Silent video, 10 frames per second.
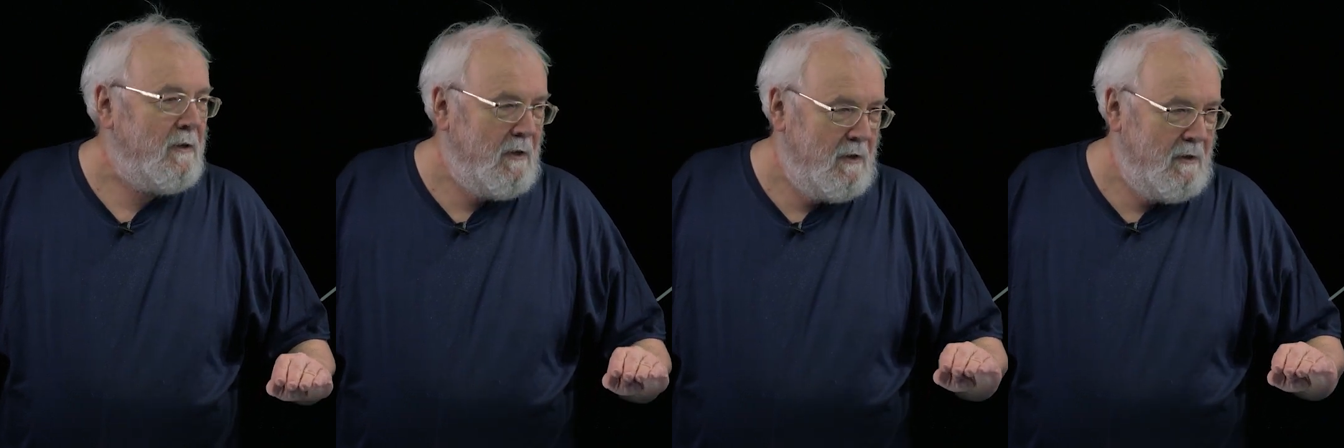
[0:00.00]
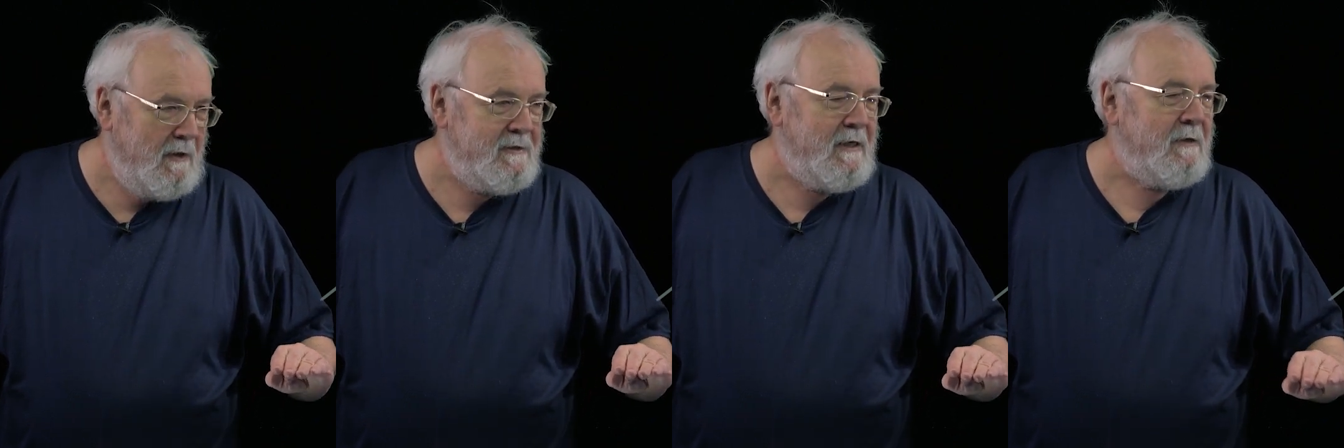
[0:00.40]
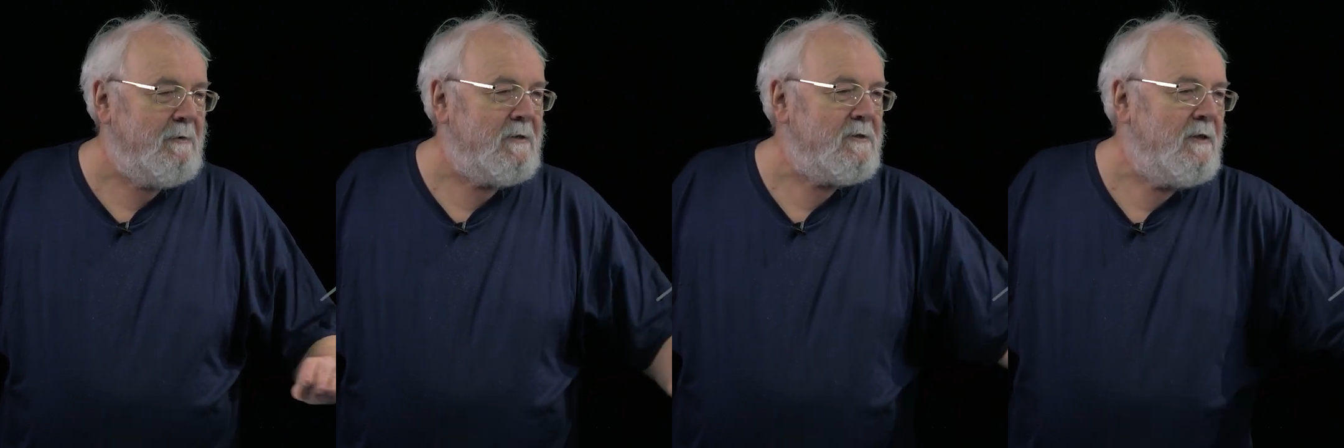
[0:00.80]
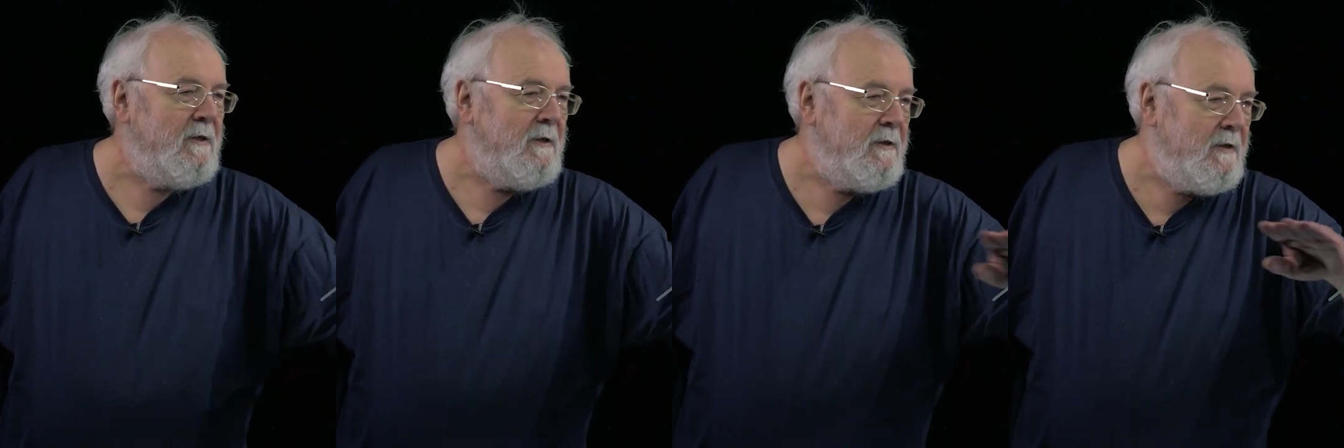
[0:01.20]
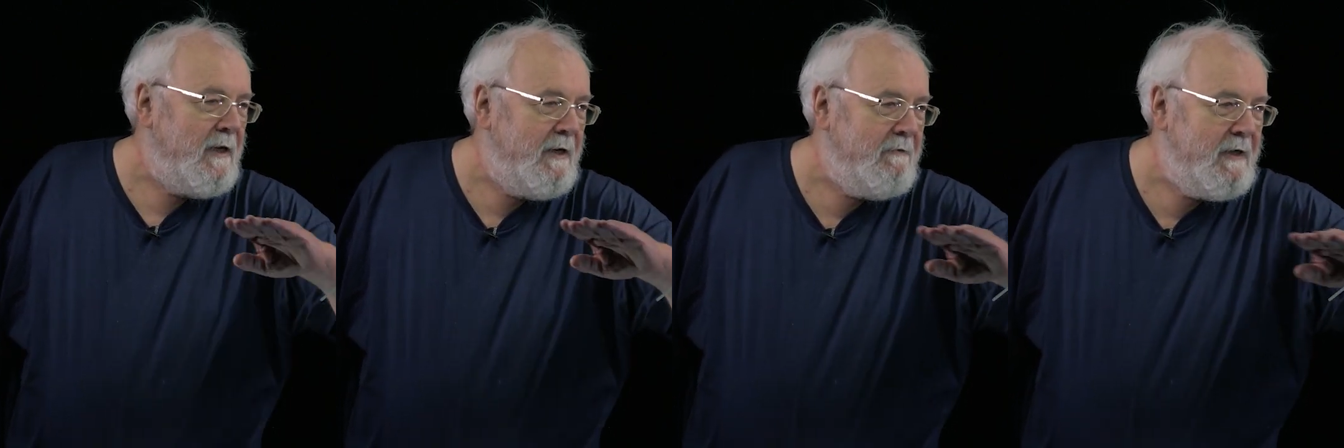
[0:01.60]
line segments.
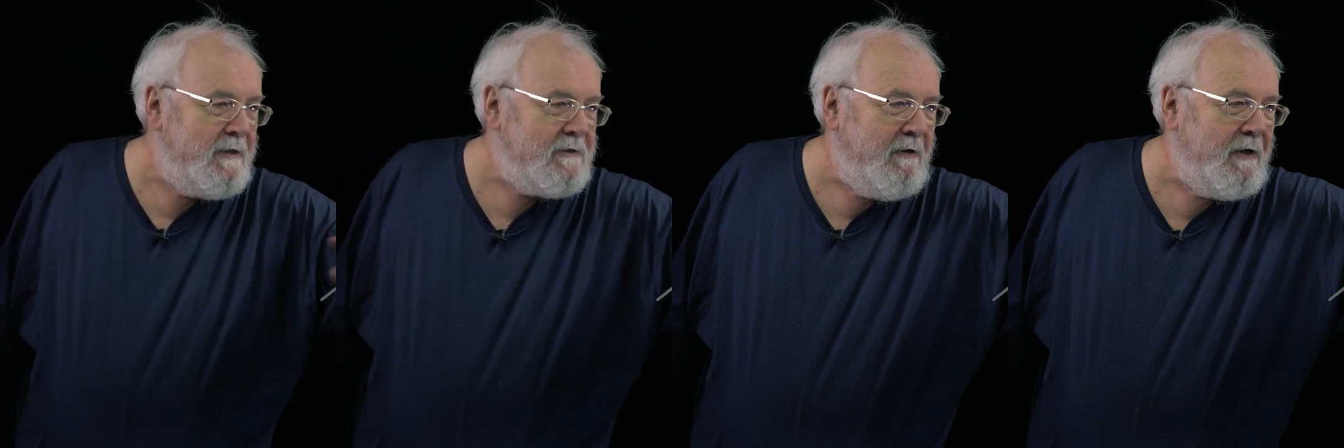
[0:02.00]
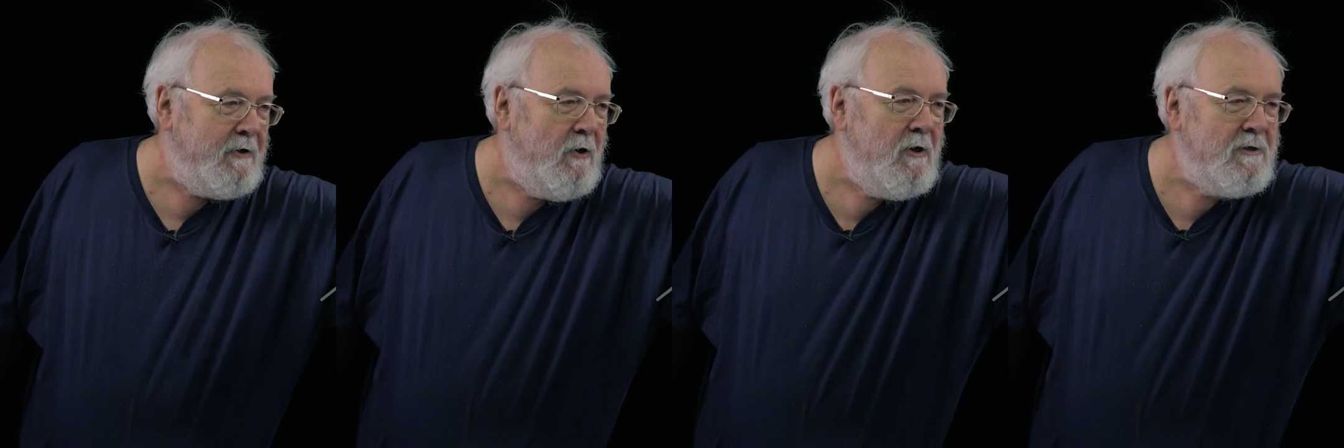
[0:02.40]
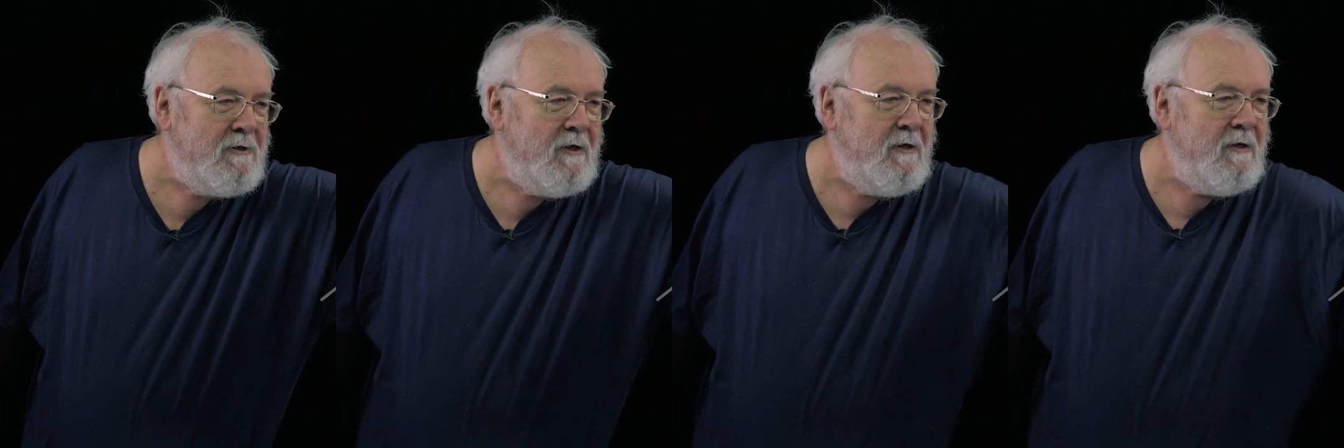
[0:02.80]
Here it is going across,